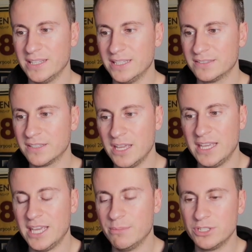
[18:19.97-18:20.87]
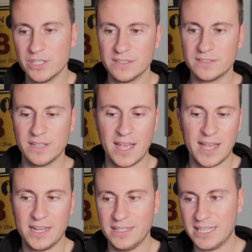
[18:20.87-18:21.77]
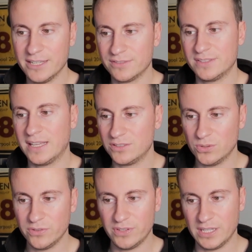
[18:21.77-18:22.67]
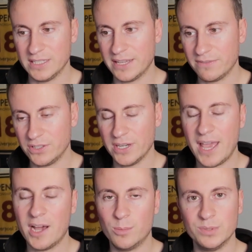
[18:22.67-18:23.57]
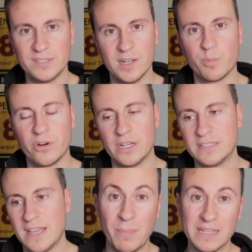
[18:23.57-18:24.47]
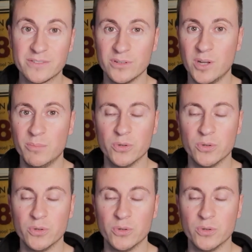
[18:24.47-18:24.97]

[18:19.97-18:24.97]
this. Images and GIFs, that sort of thing, are definitely going to help sell a product better, a lot more